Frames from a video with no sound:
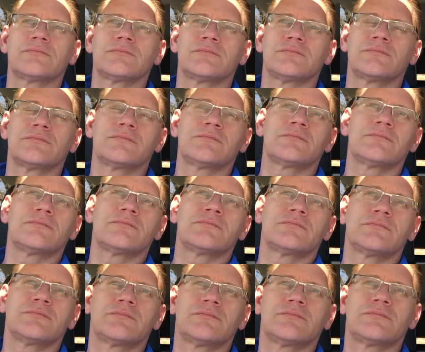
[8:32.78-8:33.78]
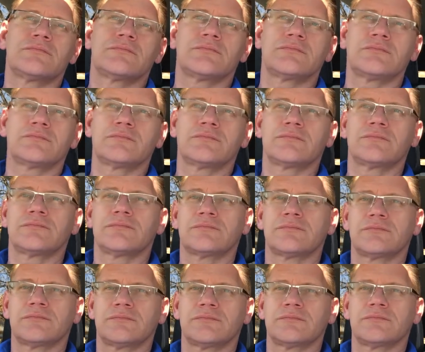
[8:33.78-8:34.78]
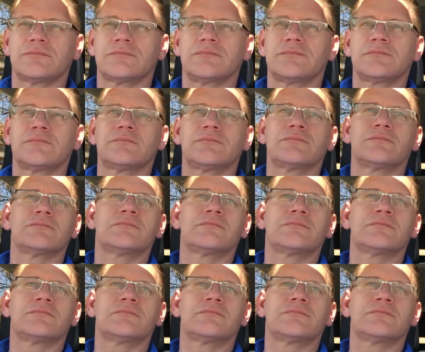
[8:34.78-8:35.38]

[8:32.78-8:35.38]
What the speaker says: The person shown says nothing.